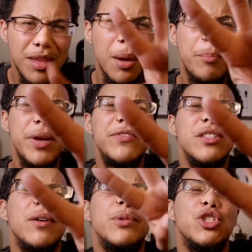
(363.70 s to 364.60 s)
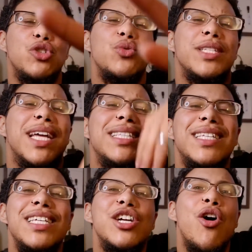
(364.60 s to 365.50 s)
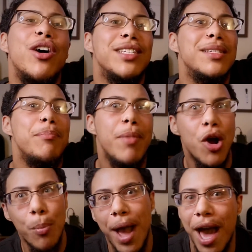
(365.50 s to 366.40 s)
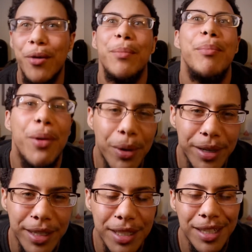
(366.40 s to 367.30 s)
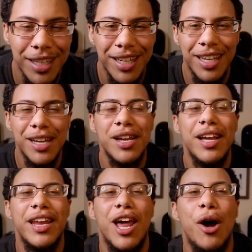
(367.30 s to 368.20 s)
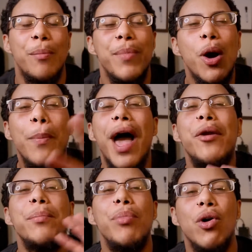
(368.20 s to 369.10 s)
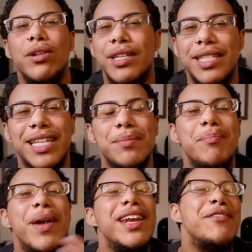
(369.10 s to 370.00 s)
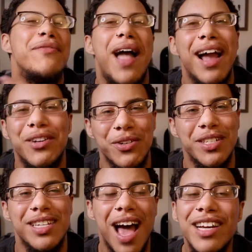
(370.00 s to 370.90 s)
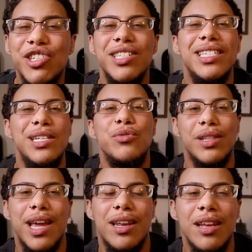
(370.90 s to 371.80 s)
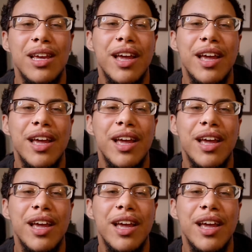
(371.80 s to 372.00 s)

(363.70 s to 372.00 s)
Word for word: Myth number two is that T causes male pattern baldness. Now, male pattern baldness has many factors, not just T related.